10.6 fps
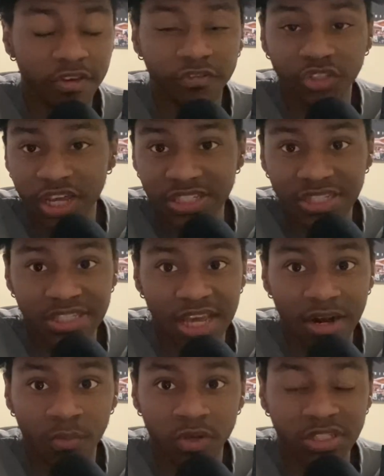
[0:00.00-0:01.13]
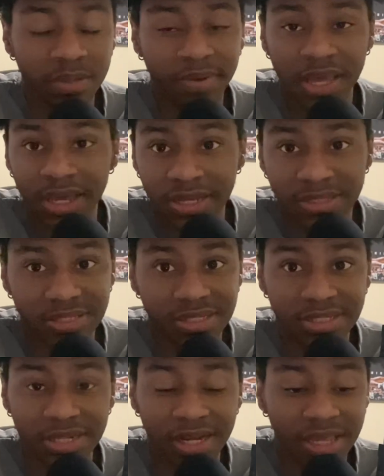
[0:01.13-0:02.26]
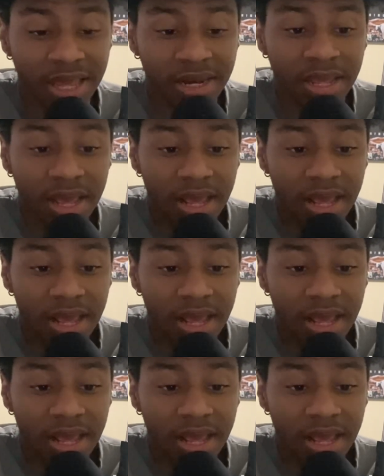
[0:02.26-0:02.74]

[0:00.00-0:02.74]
if Jason Tatum wants to be inconsistent again,